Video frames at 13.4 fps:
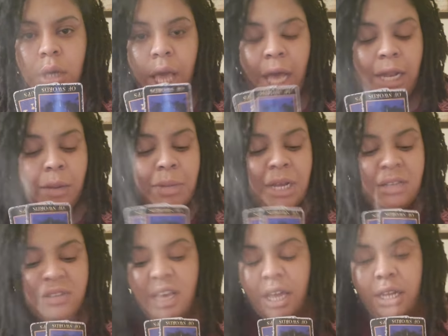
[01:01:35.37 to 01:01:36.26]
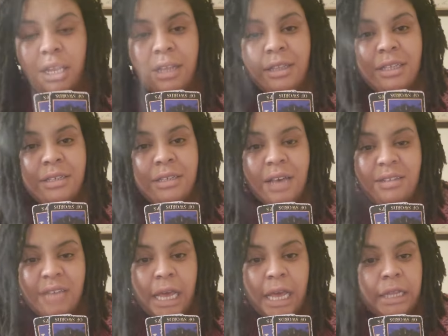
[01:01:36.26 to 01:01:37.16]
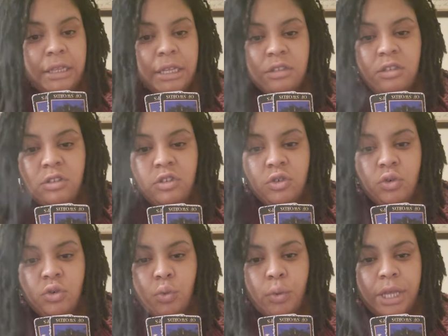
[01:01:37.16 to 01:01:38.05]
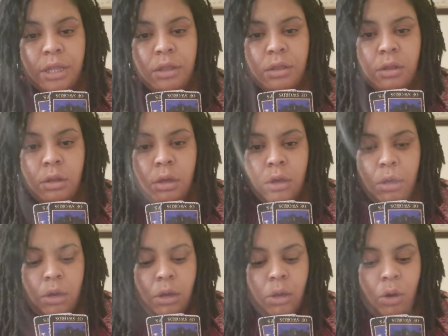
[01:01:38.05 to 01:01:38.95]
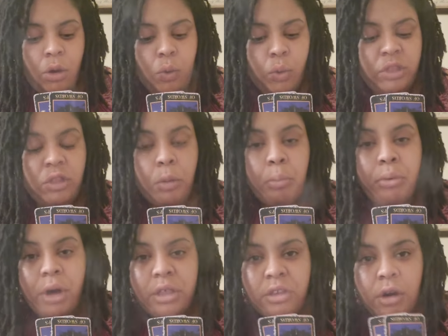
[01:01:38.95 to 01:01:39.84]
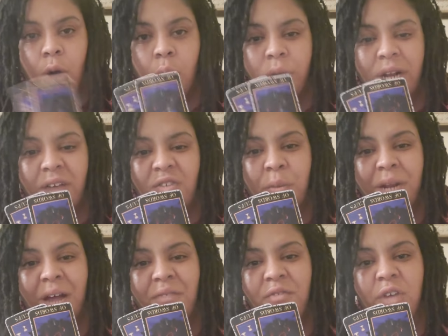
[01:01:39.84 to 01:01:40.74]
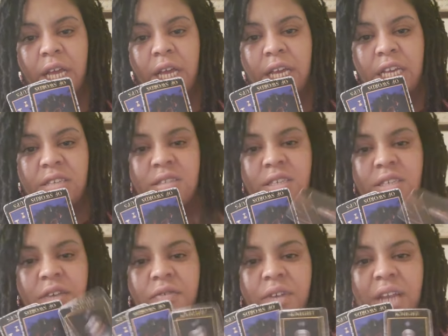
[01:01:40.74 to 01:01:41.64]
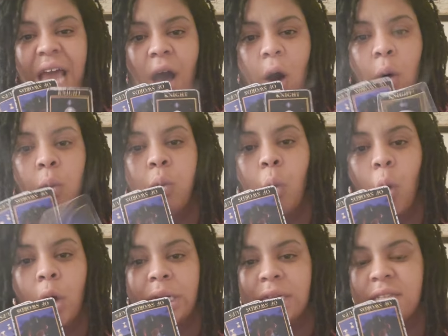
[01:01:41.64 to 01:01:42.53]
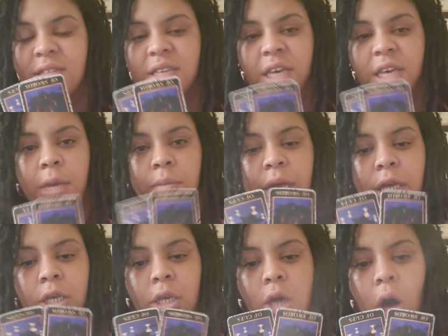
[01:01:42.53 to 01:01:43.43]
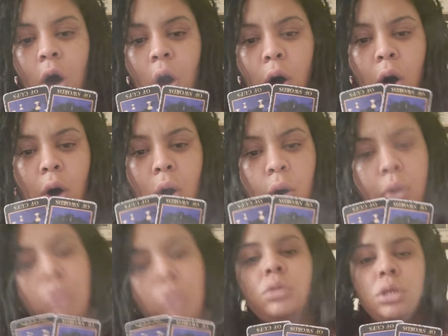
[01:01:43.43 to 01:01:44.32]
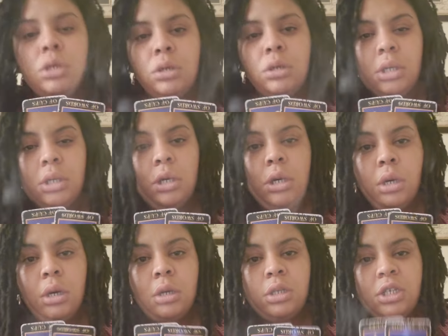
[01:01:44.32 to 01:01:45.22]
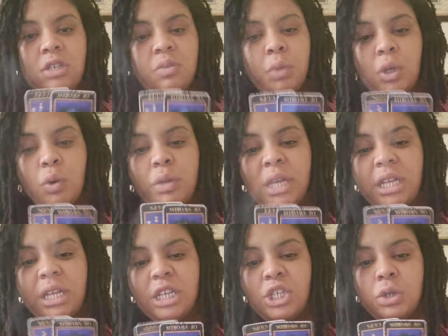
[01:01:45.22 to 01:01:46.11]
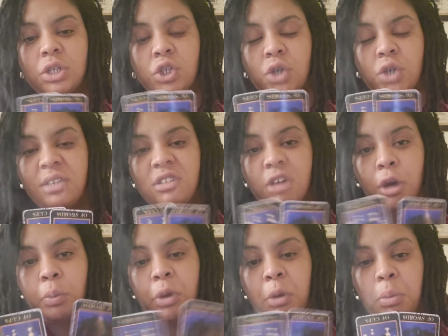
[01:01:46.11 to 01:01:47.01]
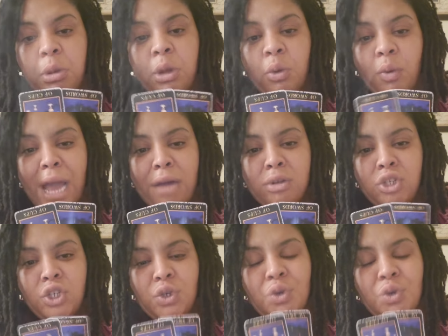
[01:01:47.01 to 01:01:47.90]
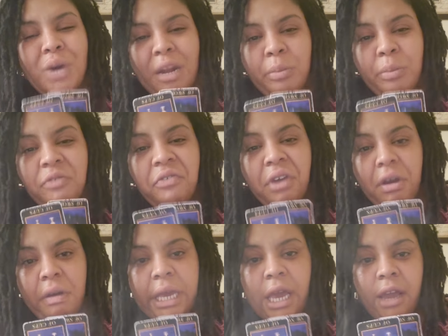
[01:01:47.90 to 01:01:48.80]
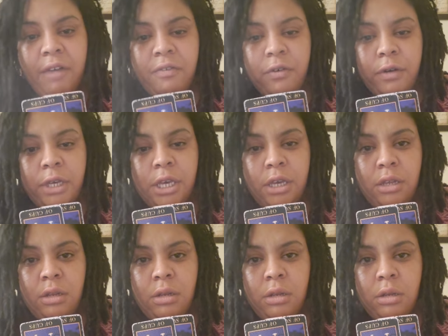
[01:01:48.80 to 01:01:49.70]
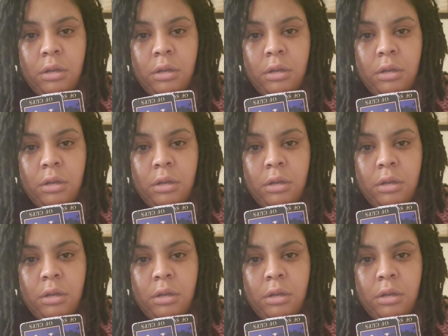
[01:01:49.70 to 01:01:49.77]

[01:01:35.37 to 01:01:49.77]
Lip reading: And I'm not saying that this has anything to do with the brother or whatever, but I feel like he's giving out a warning to him like, yo, just when you think that you could trust certain people around you, you got to be very careful, kid.